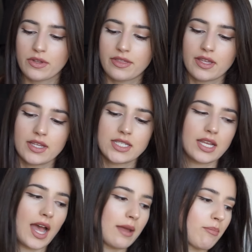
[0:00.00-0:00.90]
with
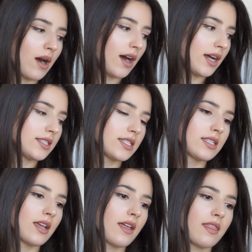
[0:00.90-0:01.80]
it, I
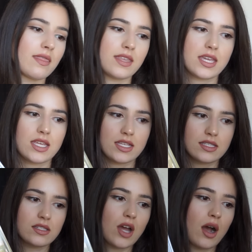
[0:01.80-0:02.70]
bought
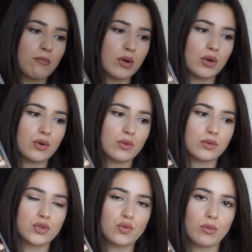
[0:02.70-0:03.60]
these
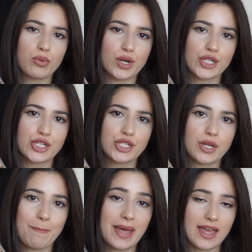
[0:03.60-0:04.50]
Tombow dual
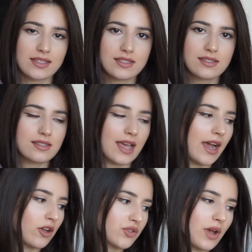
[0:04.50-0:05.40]
brush pens. I
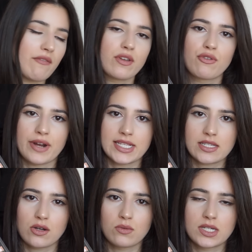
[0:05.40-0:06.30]
also have the
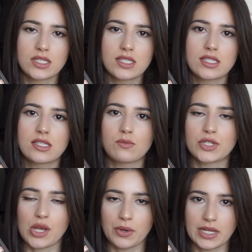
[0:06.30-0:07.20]
grayscale ones,
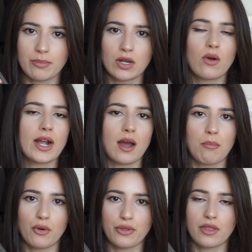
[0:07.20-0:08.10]
which I will link below. I got
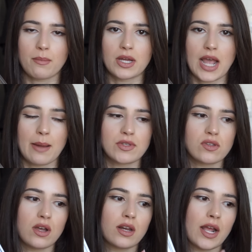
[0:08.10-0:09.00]
both of them on
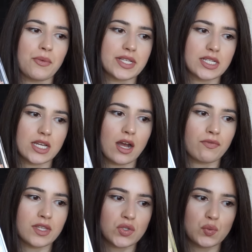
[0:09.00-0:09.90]
Amazon. I recently
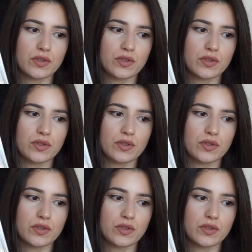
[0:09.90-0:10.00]
got this